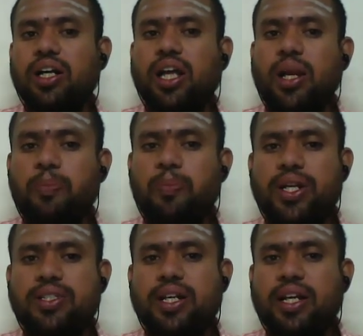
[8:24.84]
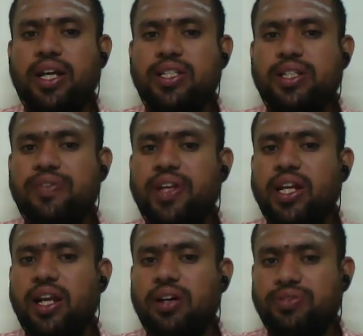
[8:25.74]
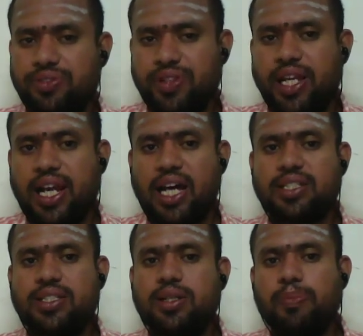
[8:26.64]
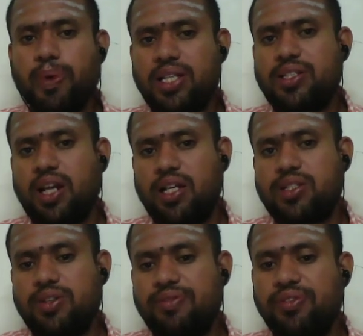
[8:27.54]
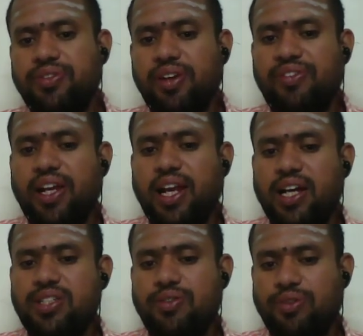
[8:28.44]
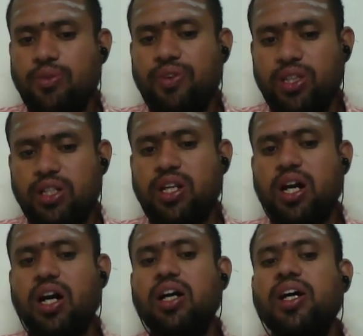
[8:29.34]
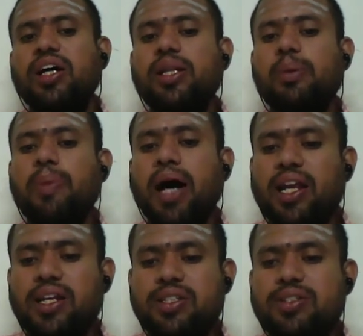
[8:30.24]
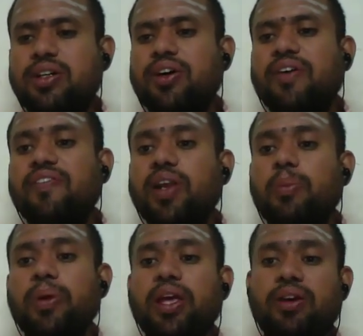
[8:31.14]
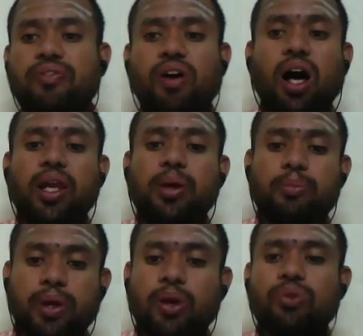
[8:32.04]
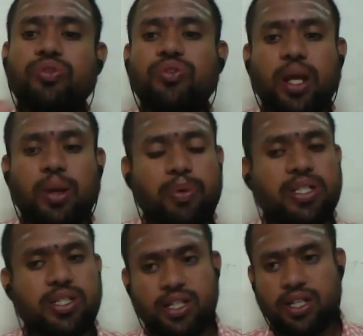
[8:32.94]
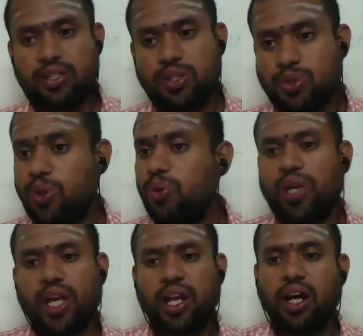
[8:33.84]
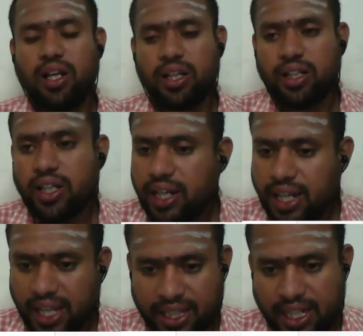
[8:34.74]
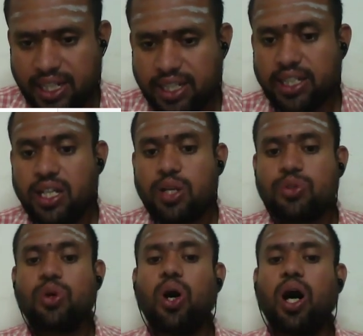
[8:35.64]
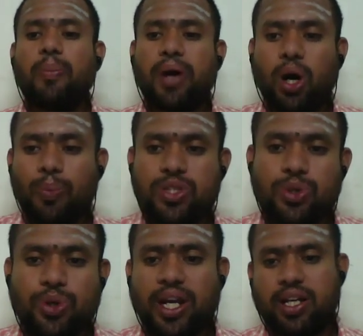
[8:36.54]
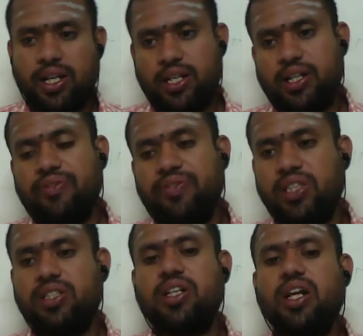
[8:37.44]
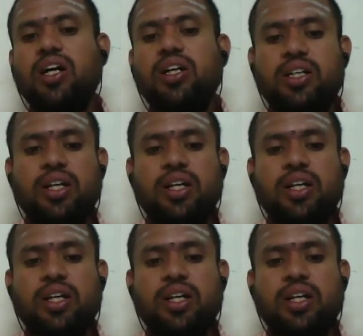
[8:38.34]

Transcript: 10% dividend of 50 lakhs plus loss, 55 lakhs if you withdraw, the balance will be falling below 15%. So you cannot take that. So how much you can withdraw?